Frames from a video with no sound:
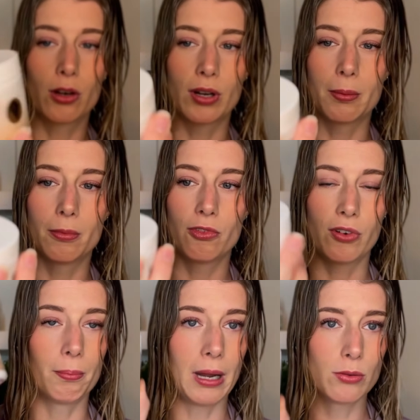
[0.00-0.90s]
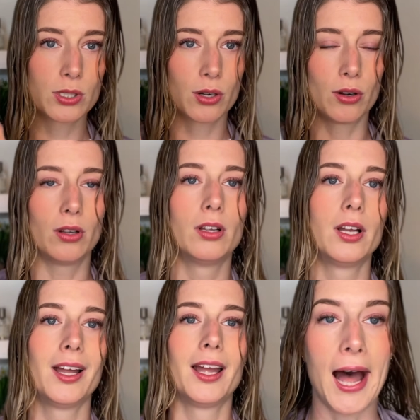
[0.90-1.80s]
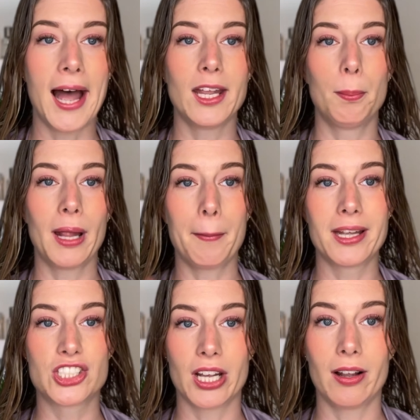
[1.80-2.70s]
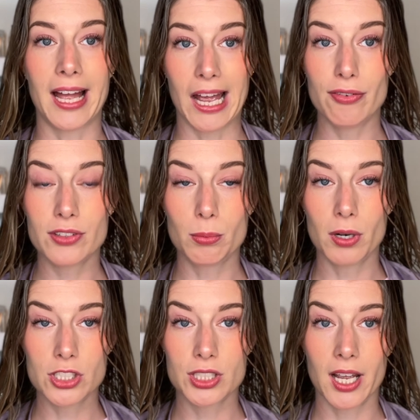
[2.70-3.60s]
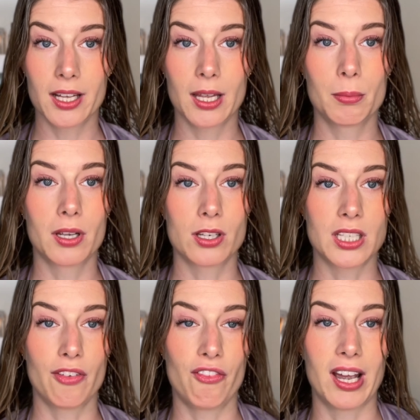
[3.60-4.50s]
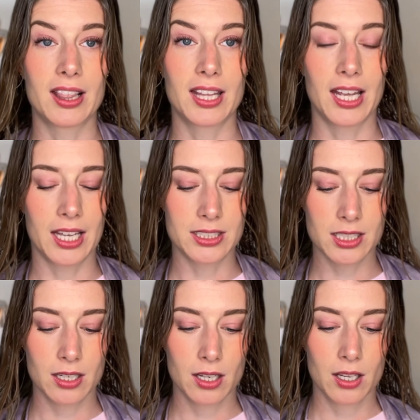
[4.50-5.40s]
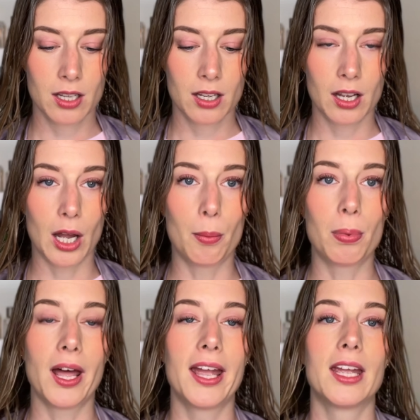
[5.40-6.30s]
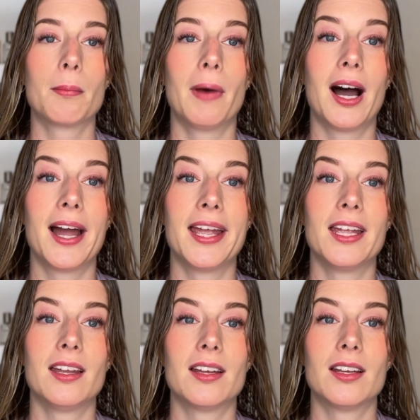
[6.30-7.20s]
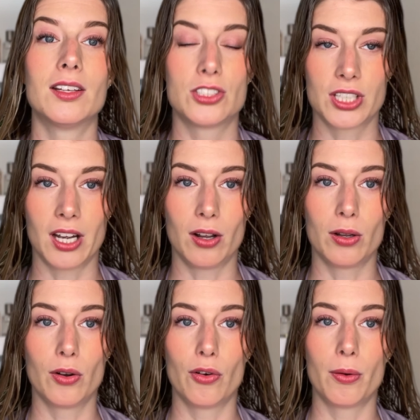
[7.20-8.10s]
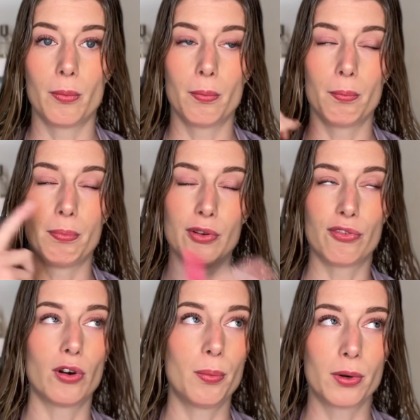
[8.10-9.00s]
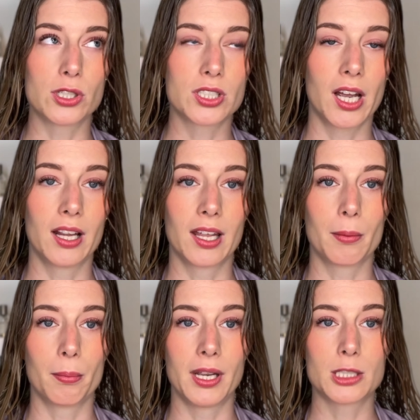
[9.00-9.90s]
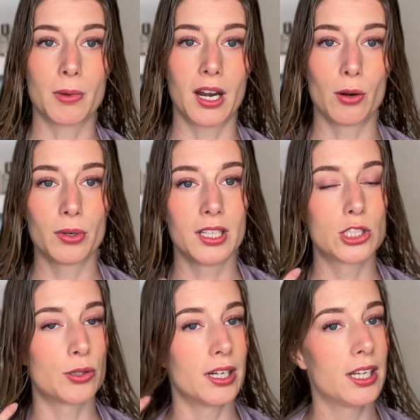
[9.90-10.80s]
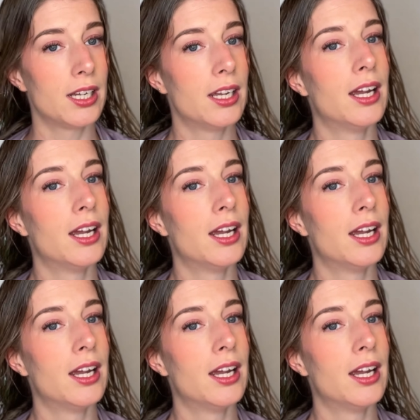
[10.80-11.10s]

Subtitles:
cream from Bounce Curl. I apply my gel after brush styling because I find that applying my gel before brush styling makes my hair really stringy.